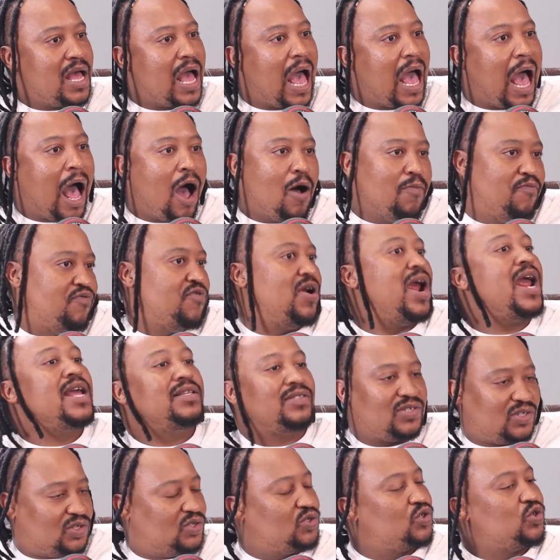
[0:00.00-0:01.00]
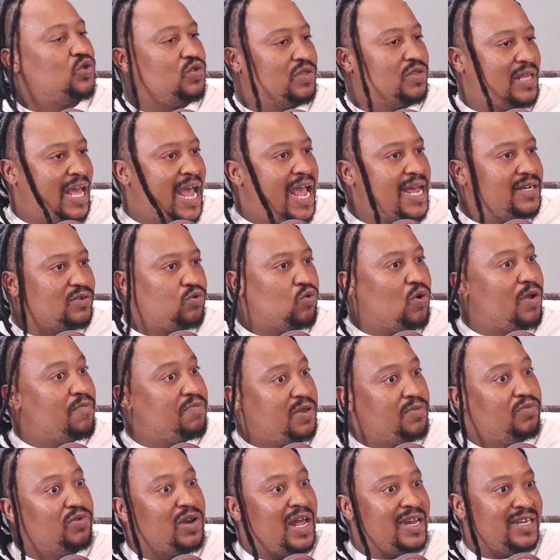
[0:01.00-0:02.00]
our brands to that, where
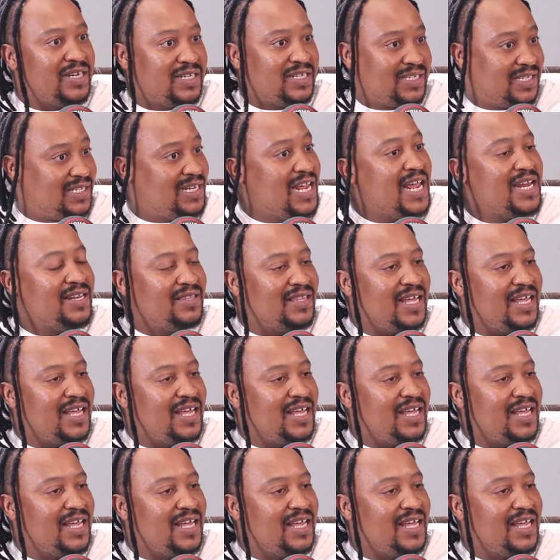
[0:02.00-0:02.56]
people understand